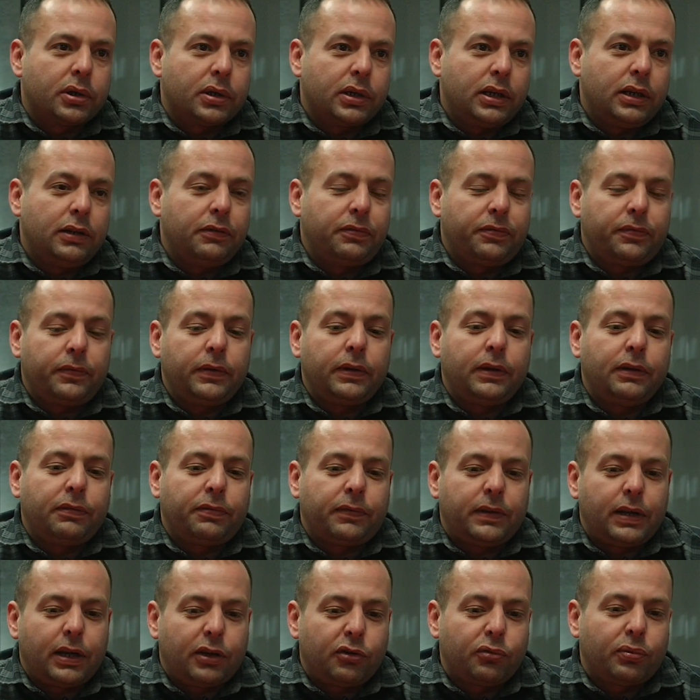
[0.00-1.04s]
If
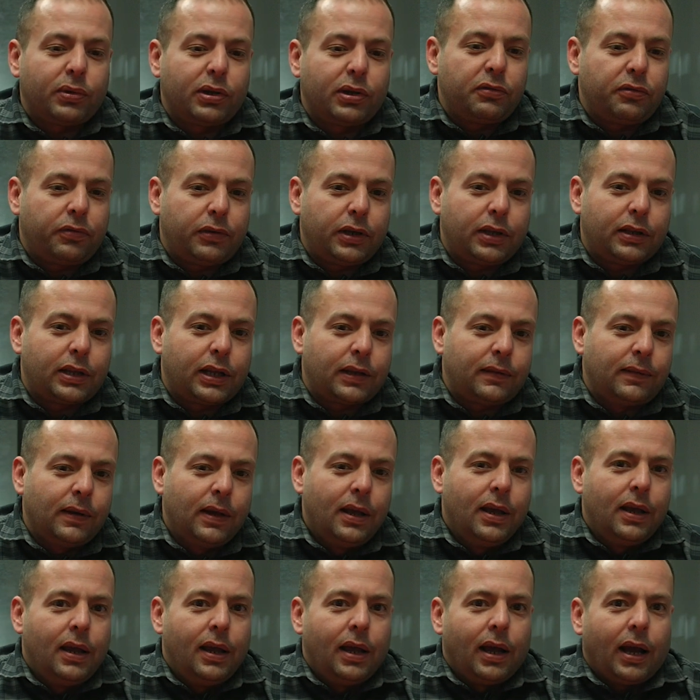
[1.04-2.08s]
there's thing that
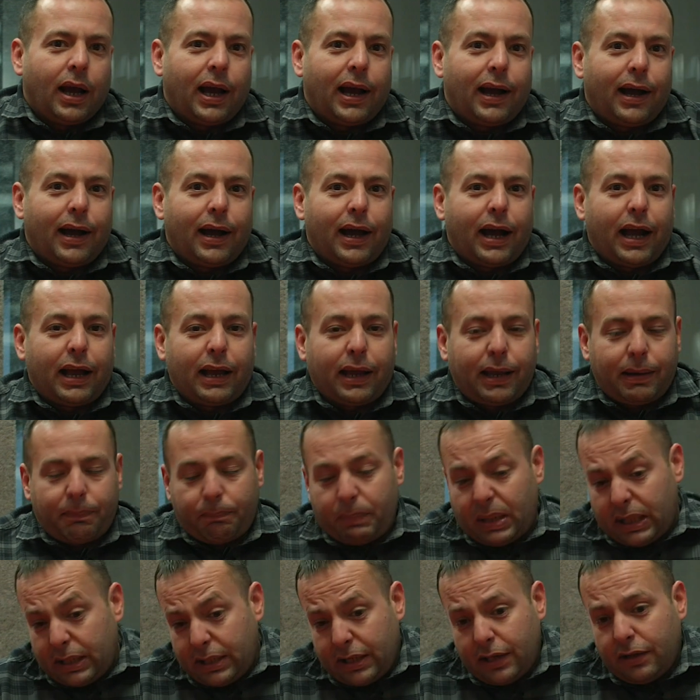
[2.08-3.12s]
I
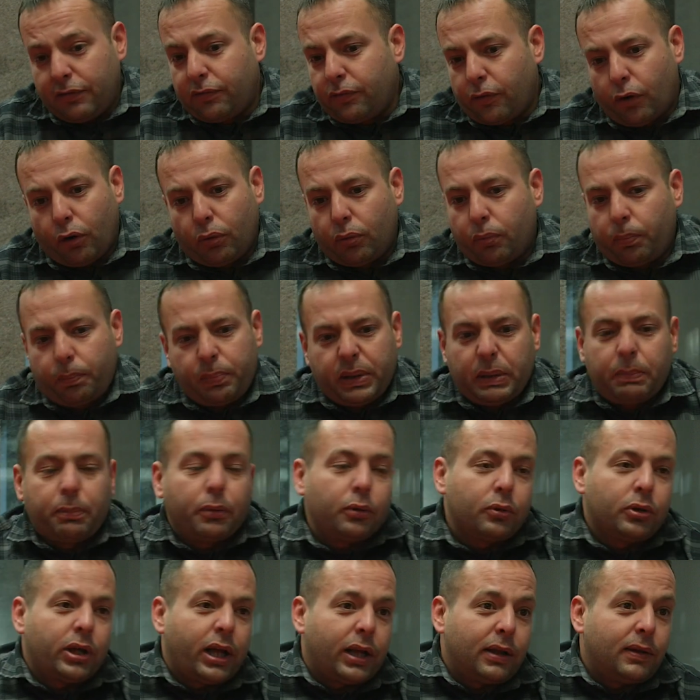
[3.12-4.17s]
believe all people
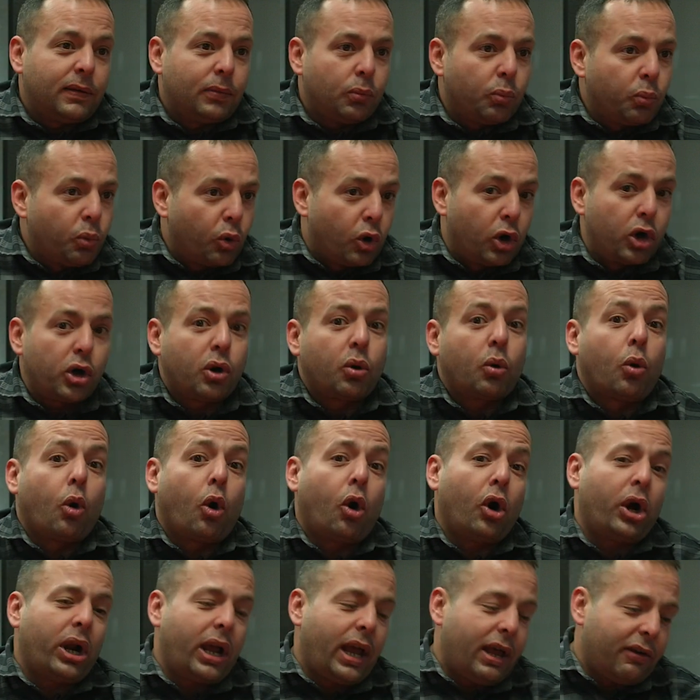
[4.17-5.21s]
that work
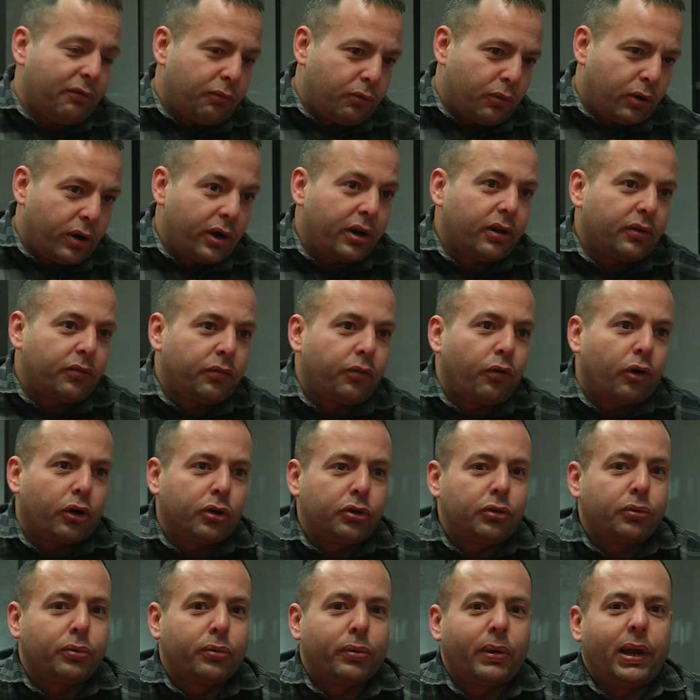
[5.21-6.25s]
or have worked for
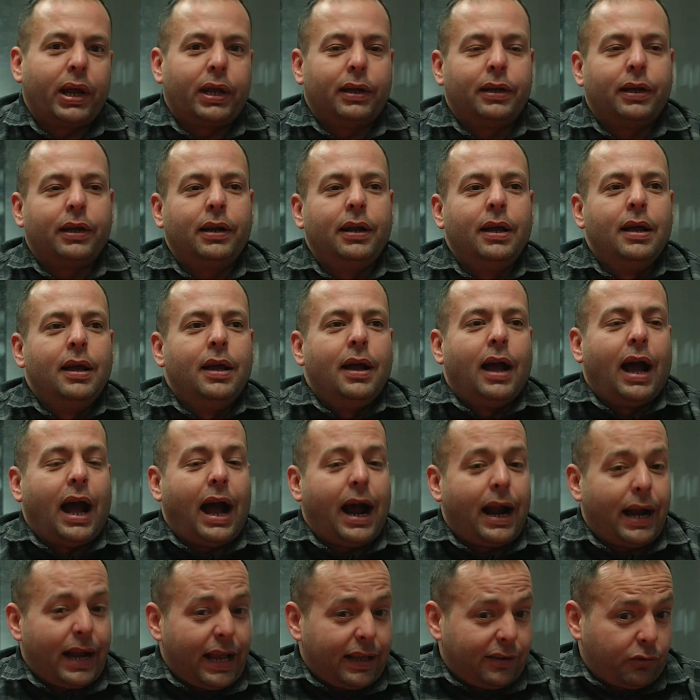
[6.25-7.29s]
TourRadar
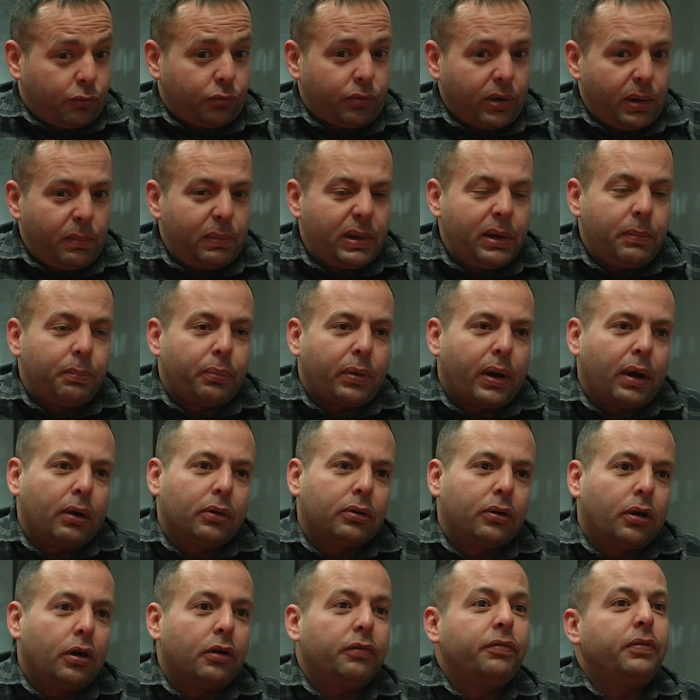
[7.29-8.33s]
are extremely proud
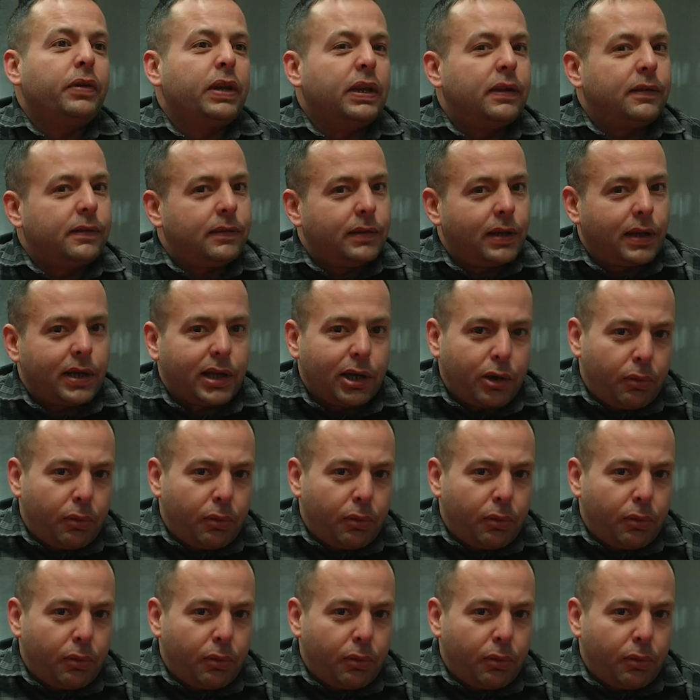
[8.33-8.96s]
of, it's the